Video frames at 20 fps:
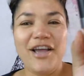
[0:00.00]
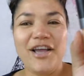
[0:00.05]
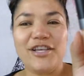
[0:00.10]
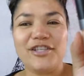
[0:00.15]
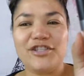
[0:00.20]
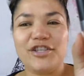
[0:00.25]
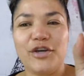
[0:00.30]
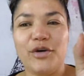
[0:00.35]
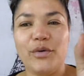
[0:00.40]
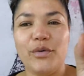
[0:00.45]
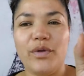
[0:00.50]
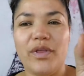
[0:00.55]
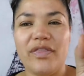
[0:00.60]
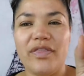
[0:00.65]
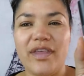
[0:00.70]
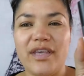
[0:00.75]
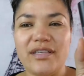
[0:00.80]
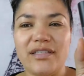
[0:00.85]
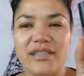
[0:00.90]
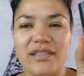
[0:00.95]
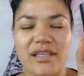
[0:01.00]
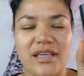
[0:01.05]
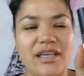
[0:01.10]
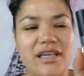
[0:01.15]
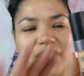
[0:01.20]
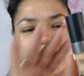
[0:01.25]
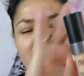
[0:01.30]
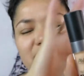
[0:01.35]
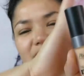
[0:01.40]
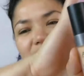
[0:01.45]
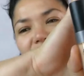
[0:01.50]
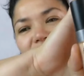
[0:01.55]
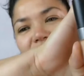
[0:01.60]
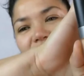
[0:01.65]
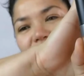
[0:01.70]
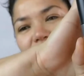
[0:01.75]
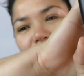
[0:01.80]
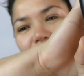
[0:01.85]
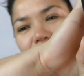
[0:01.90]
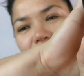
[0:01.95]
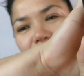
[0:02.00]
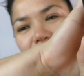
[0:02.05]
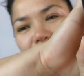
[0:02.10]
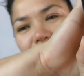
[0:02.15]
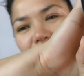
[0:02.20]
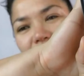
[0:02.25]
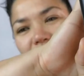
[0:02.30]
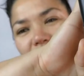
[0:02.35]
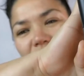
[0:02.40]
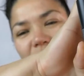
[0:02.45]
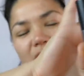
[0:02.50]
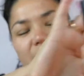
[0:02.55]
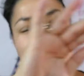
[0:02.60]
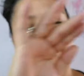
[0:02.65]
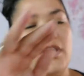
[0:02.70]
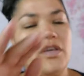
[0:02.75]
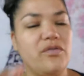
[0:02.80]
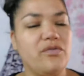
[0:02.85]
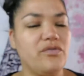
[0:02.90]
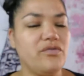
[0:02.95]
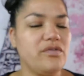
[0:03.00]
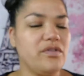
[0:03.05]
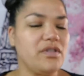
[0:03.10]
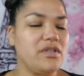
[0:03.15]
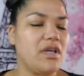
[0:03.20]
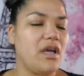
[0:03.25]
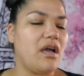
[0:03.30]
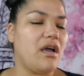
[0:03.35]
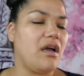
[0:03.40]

So this is a Muse